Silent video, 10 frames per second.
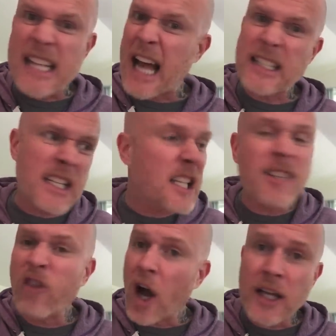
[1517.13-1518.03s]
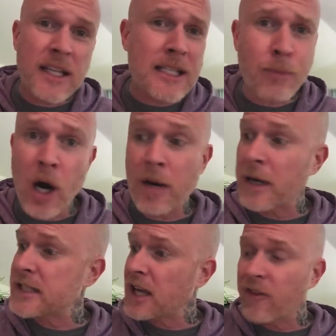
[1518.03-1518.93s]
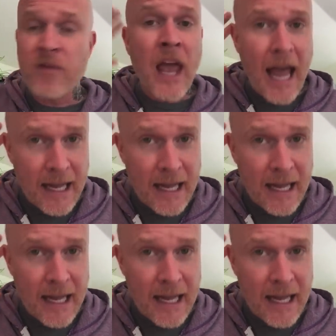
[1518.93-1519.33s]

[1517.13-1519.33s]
nastiest, funkiest part of myself